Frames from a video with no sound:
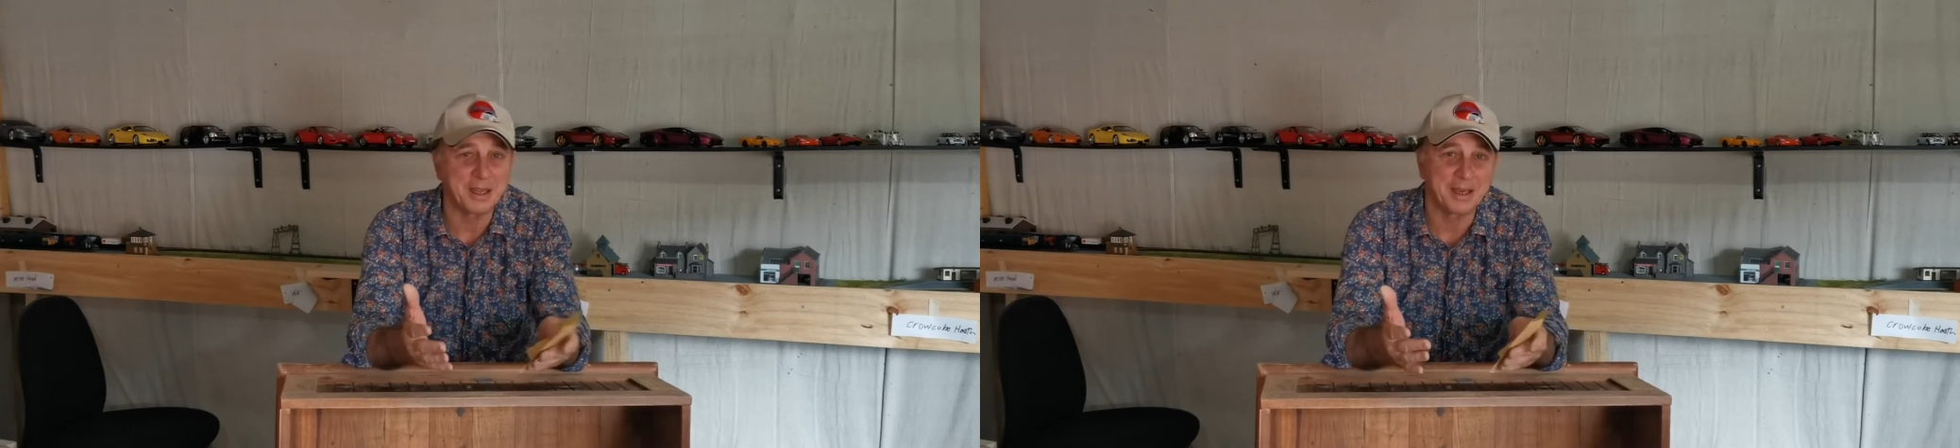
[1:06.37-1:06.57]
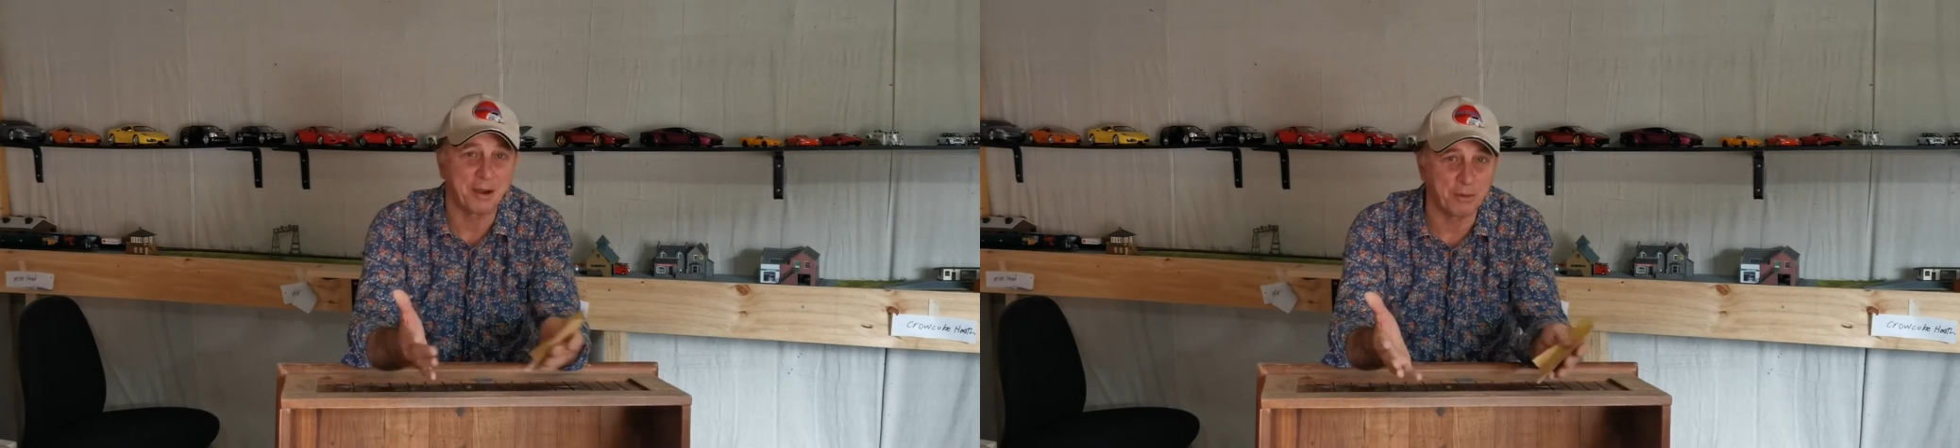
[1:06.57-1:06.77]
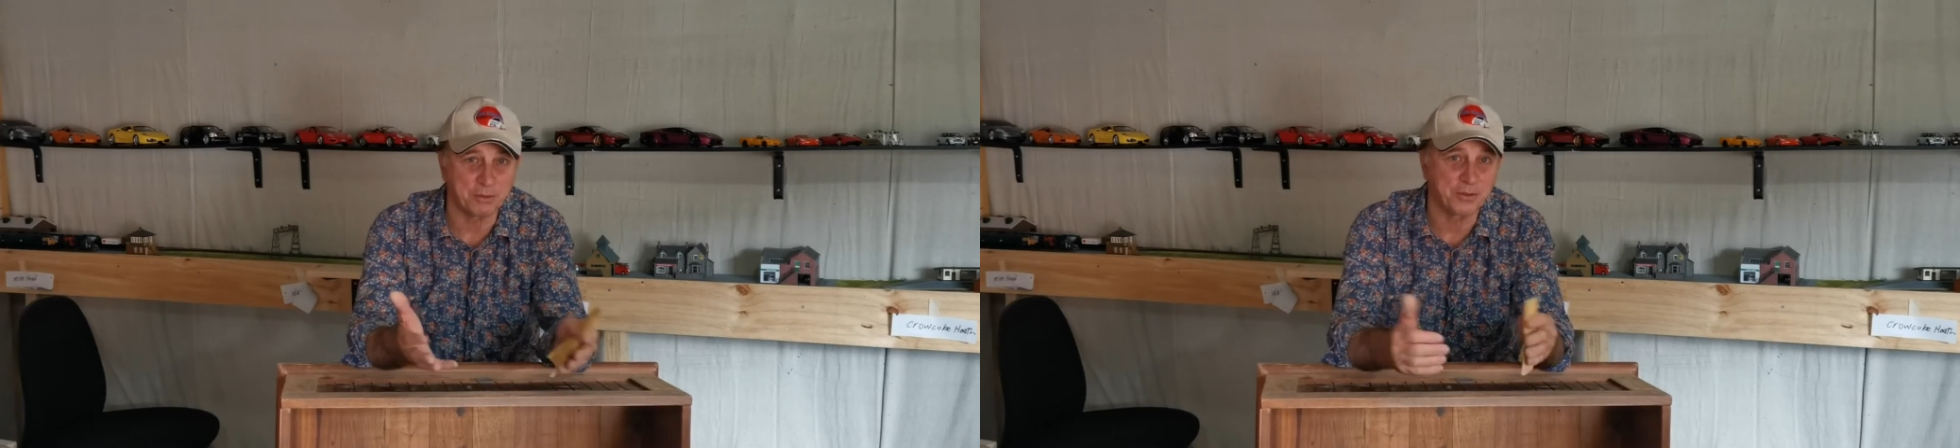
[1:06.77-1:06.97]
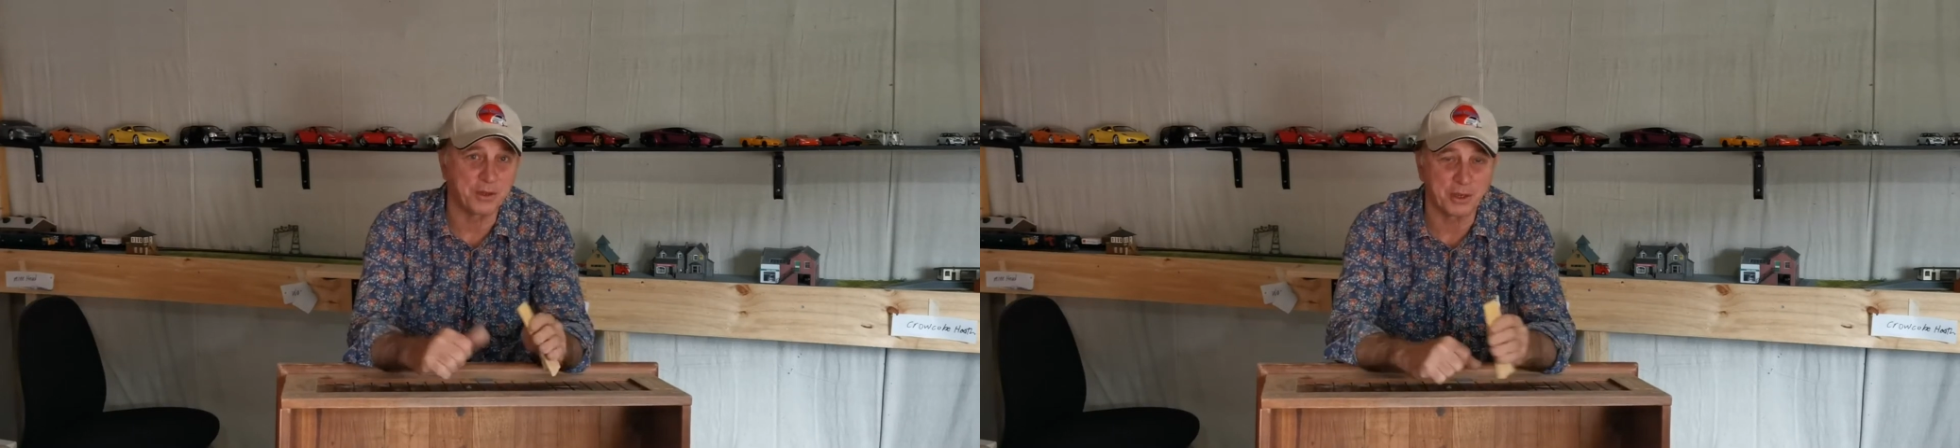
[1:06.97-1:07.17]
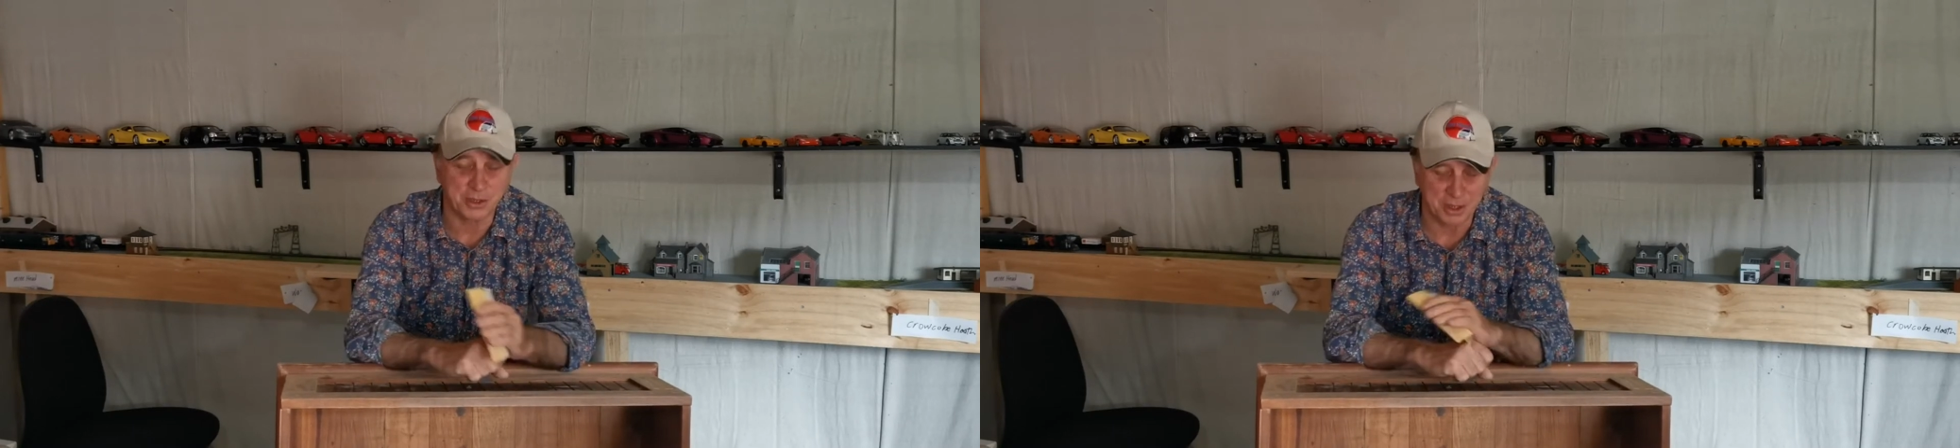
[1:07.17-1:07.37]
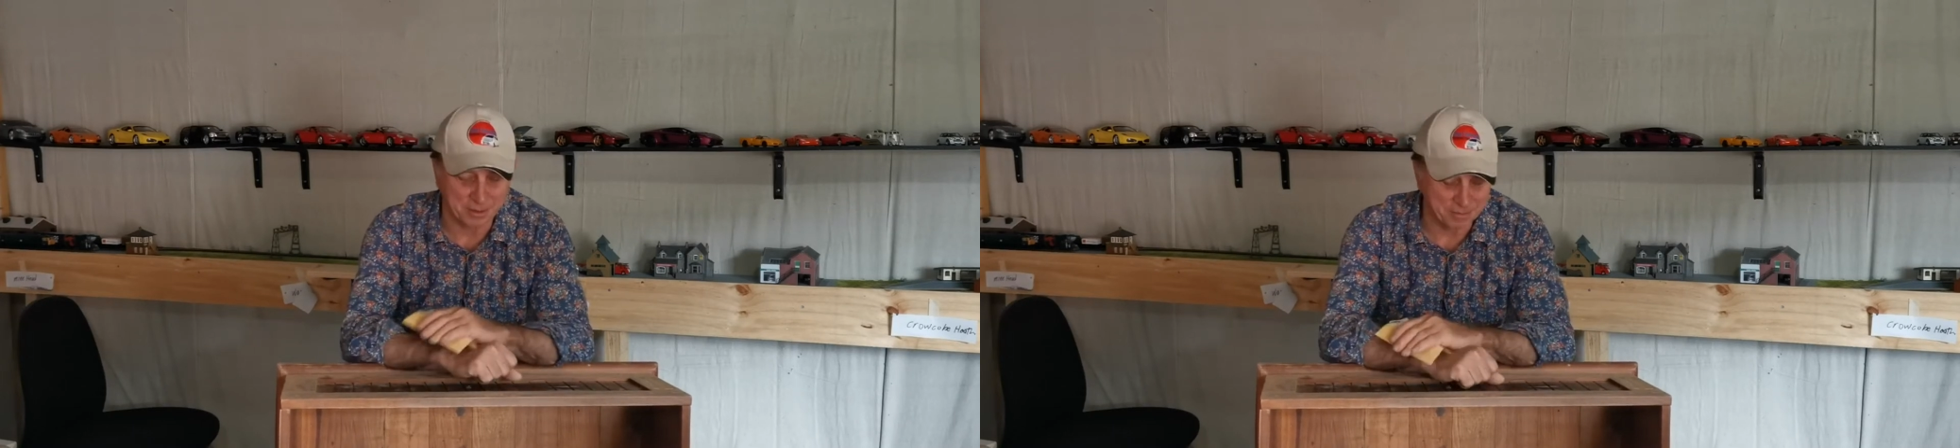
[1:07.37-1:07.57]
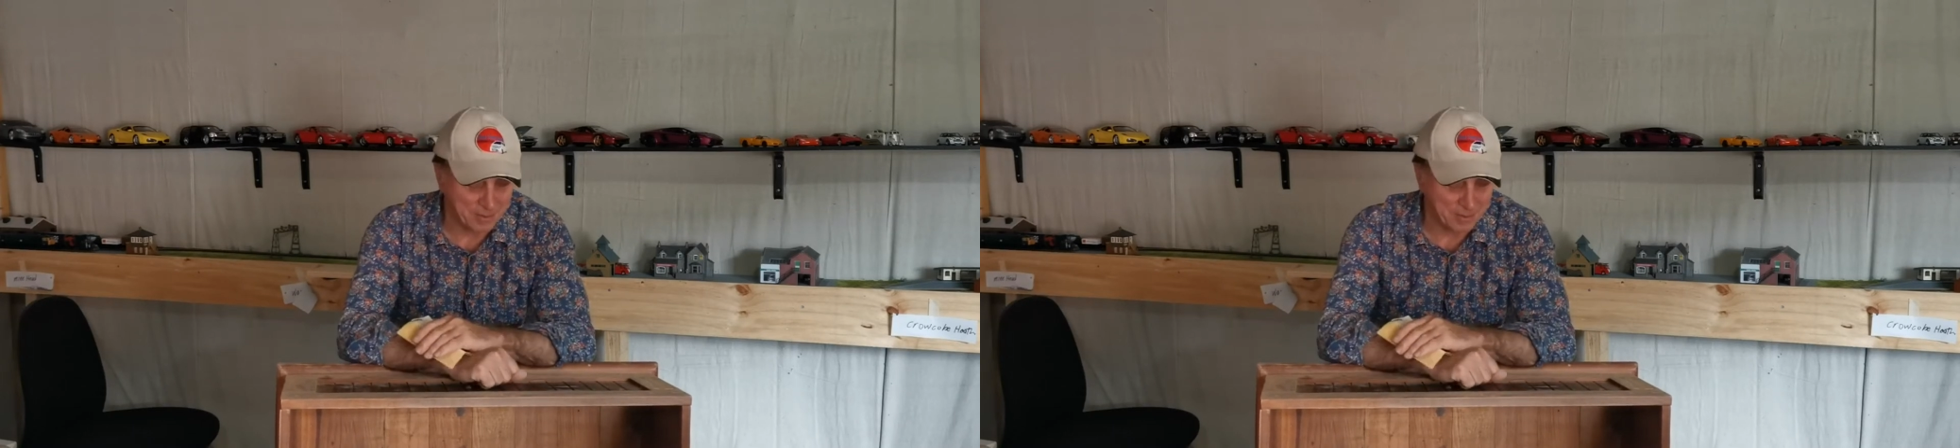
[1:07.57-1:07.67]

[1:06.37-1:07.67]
any old furniture.